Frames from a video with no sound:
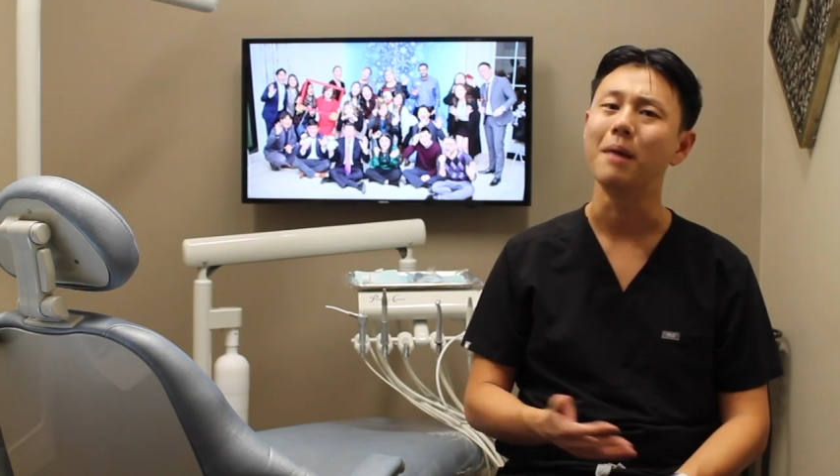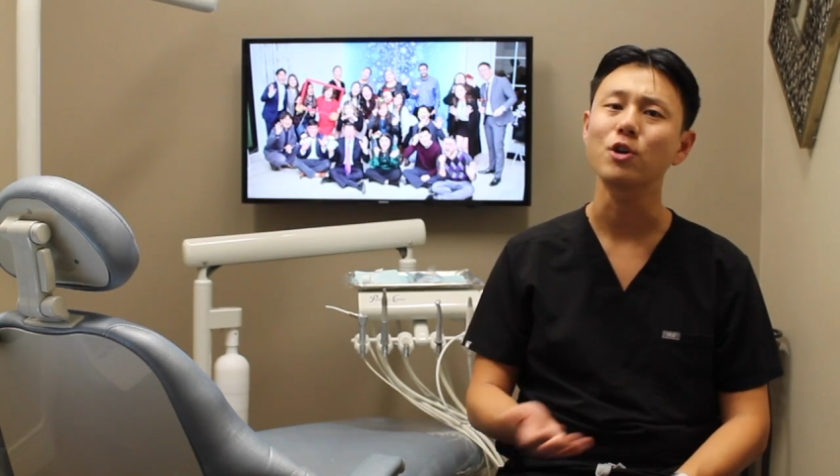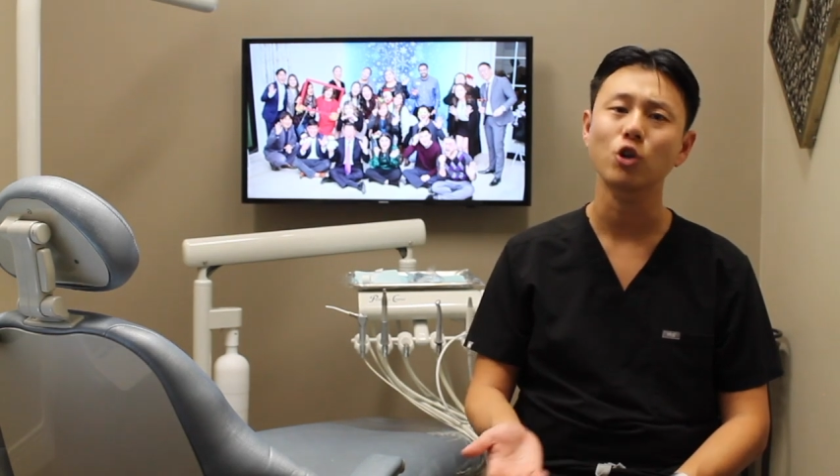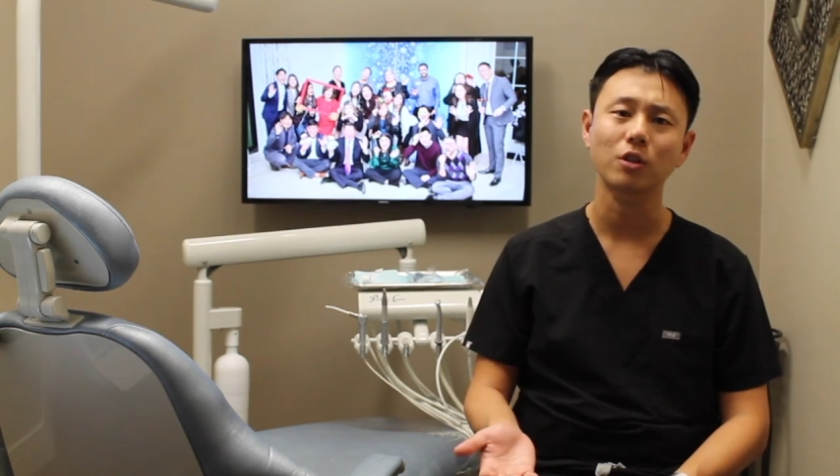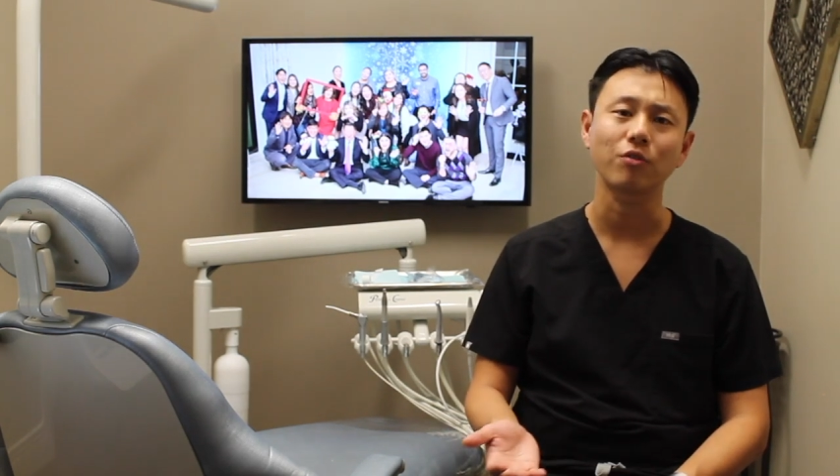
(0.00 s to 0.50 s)

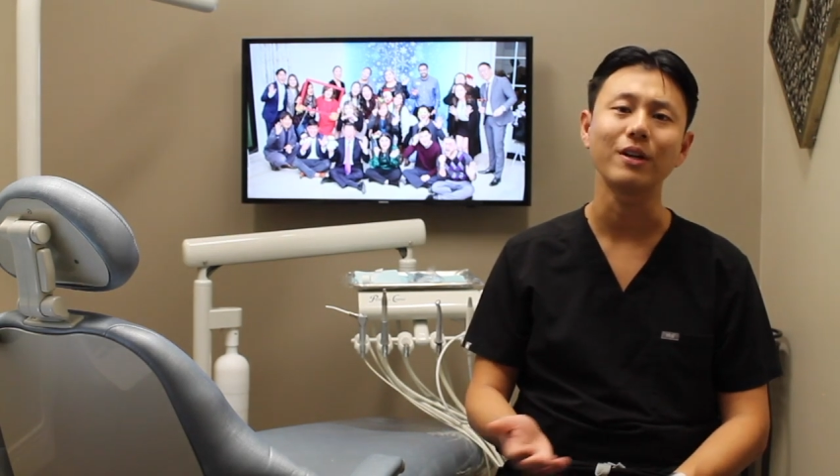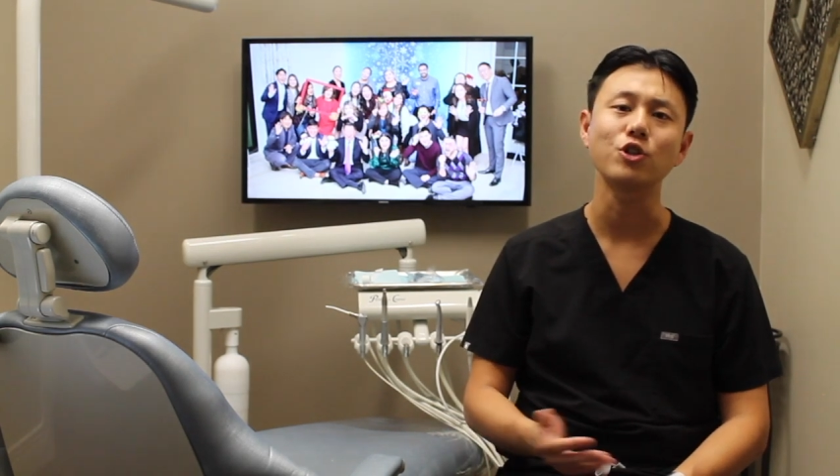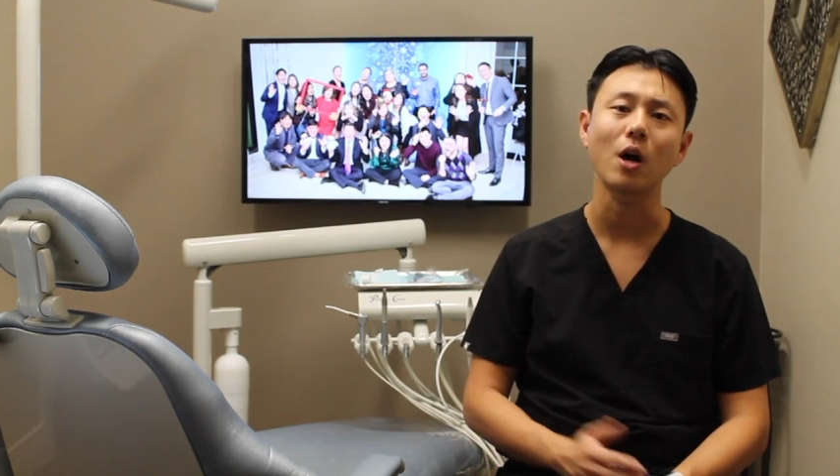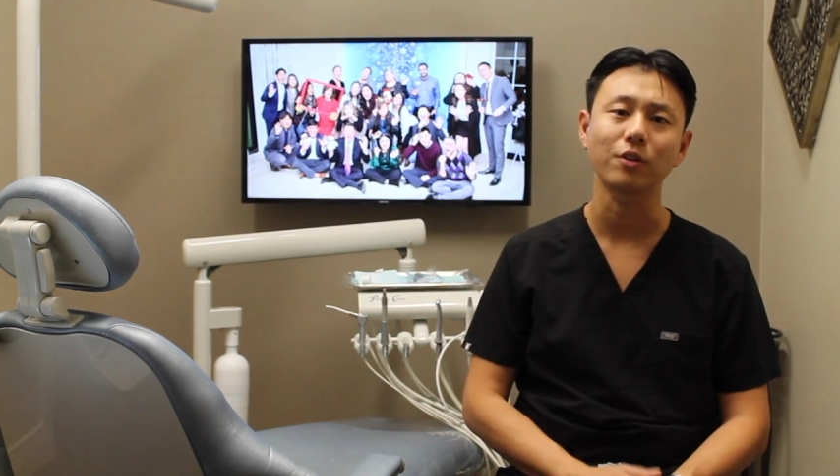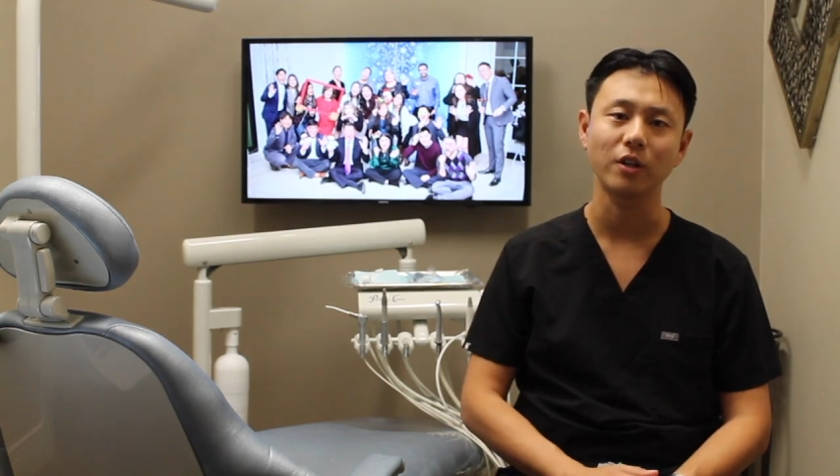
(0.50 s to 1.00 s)
make sure to
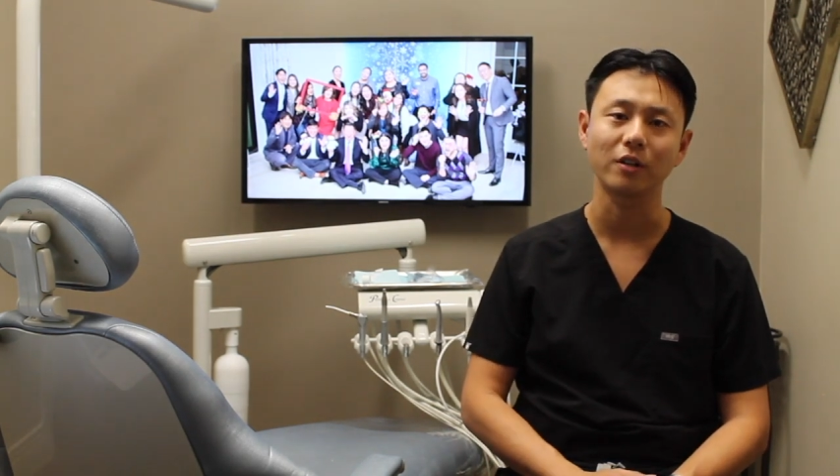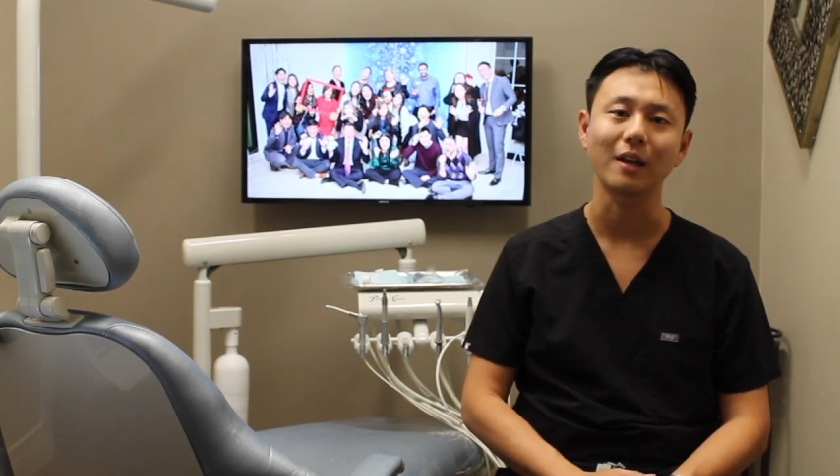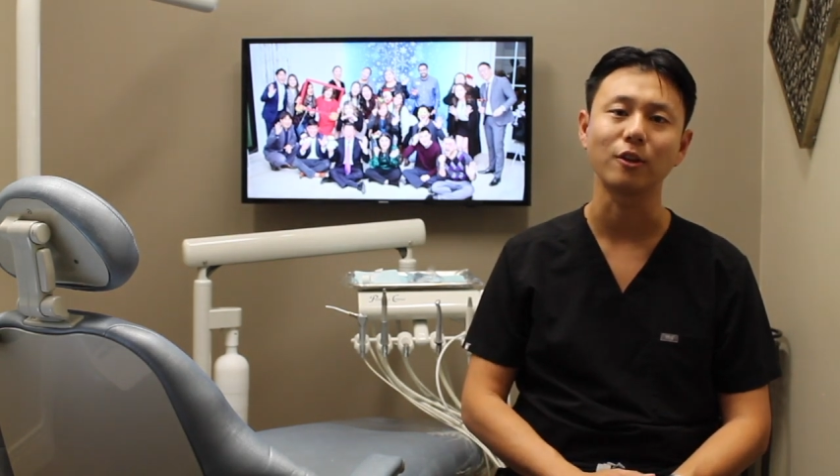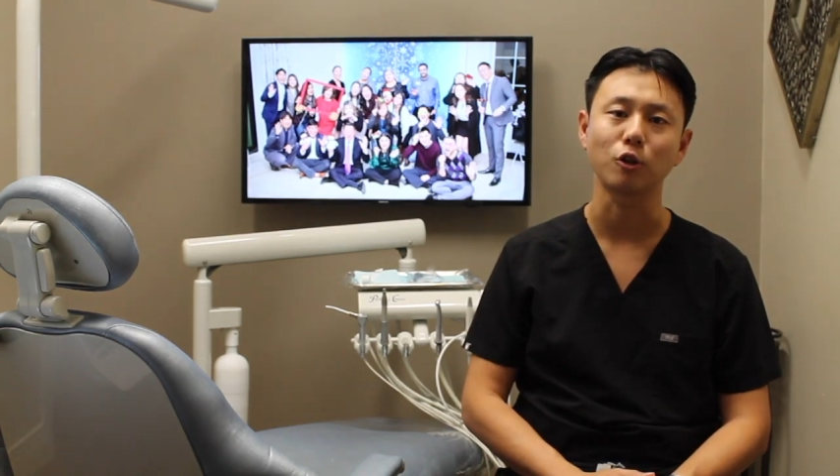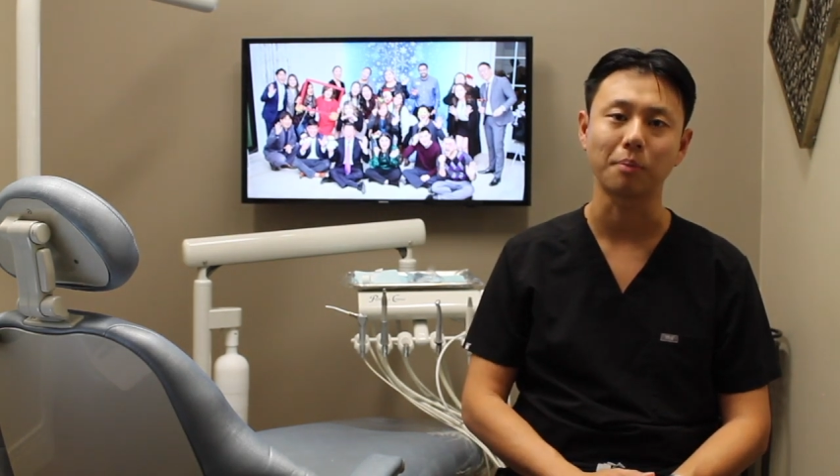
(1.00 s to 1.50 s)
reach out to your
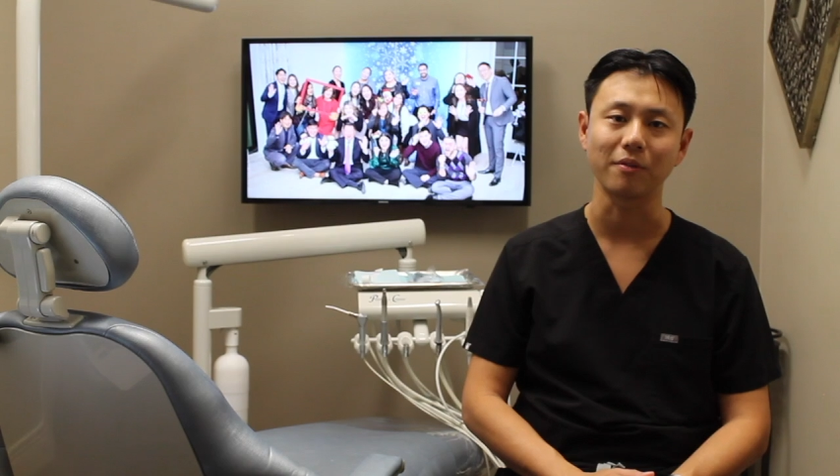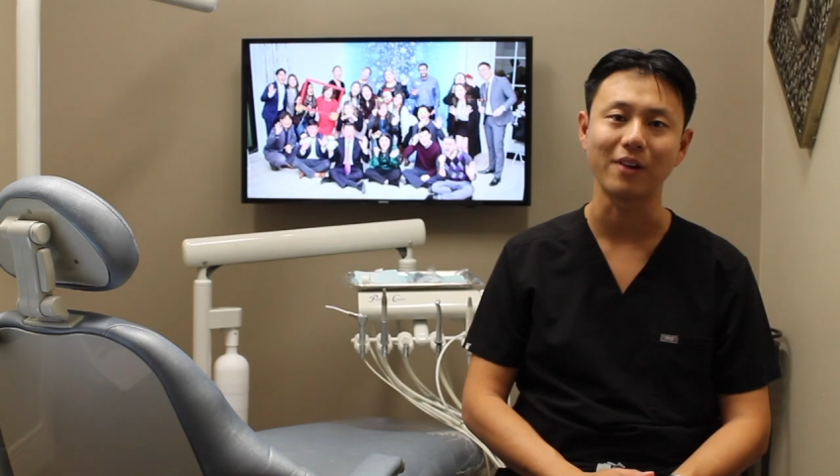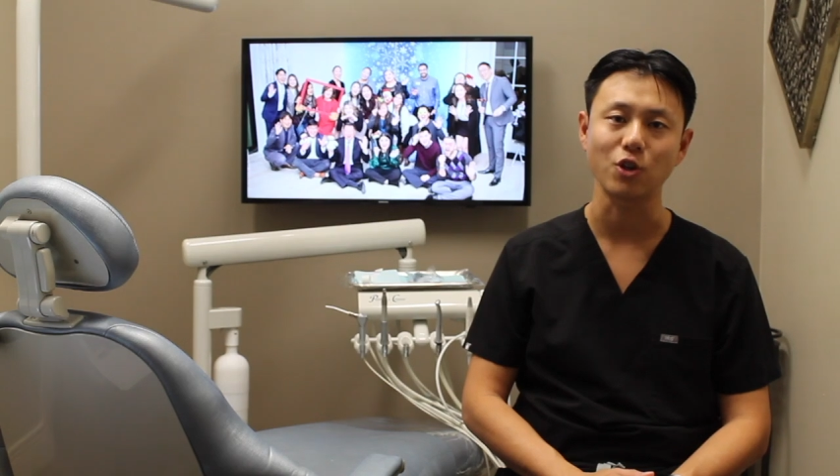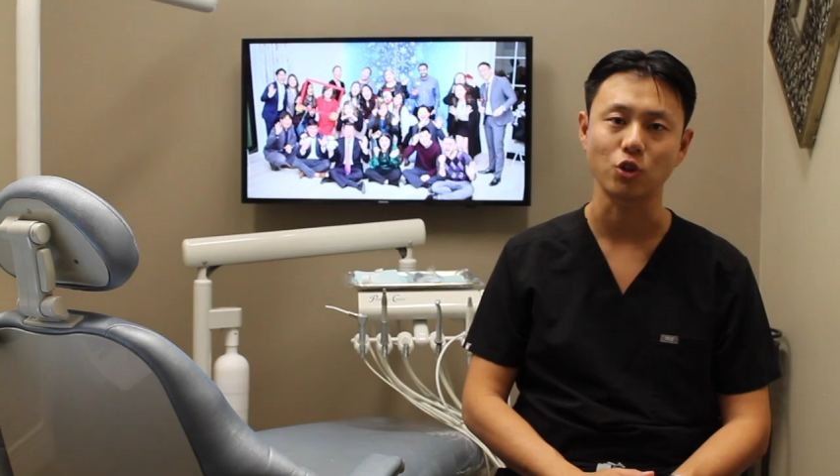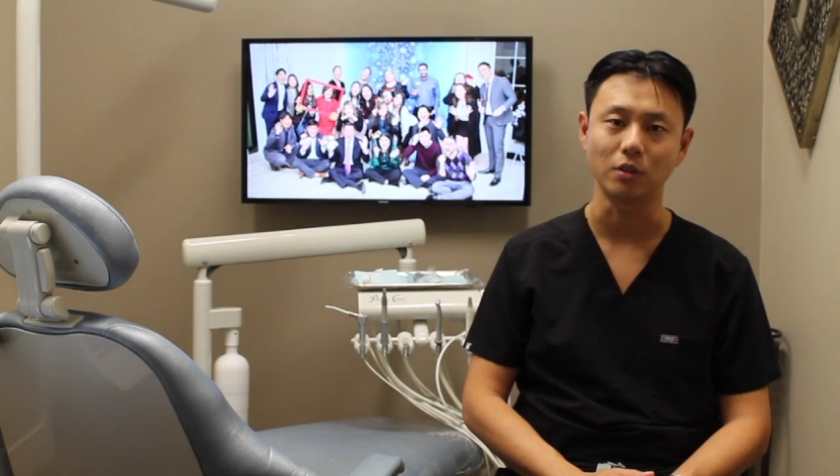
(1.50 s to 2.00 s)
dental
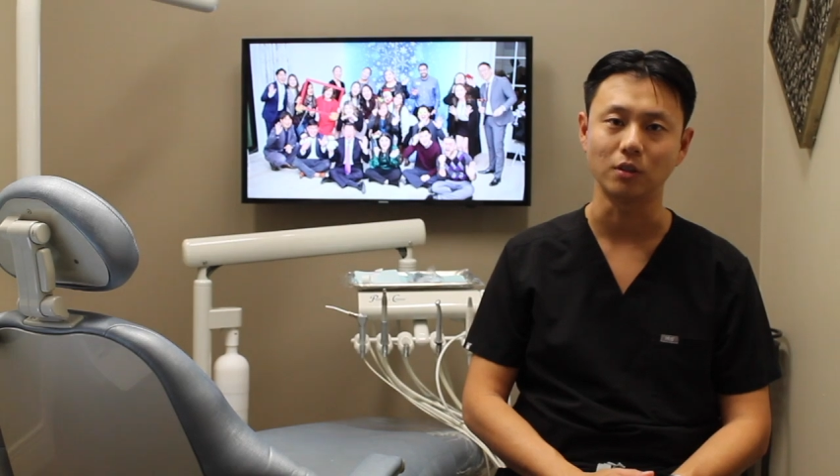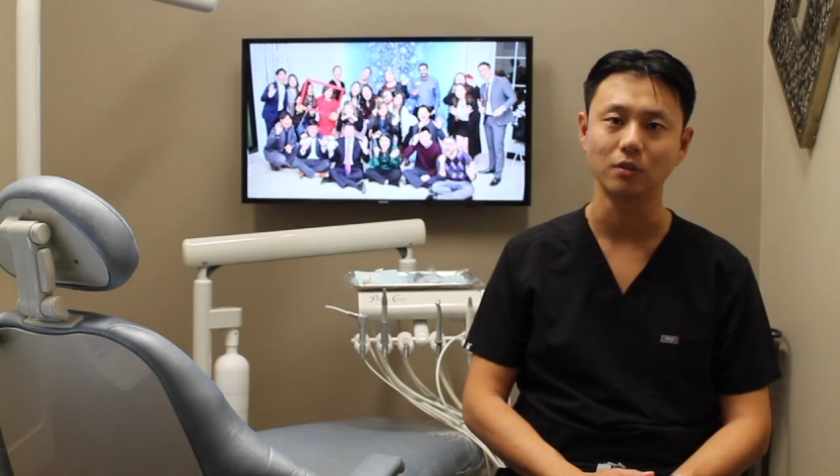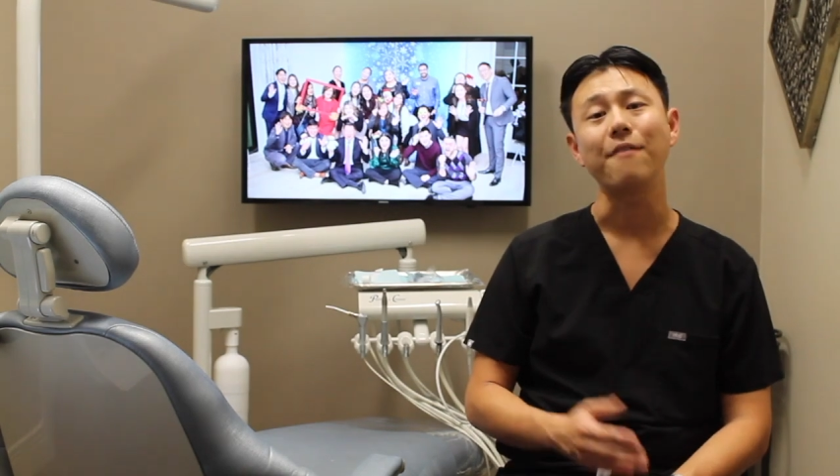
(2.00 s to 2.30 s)
professional.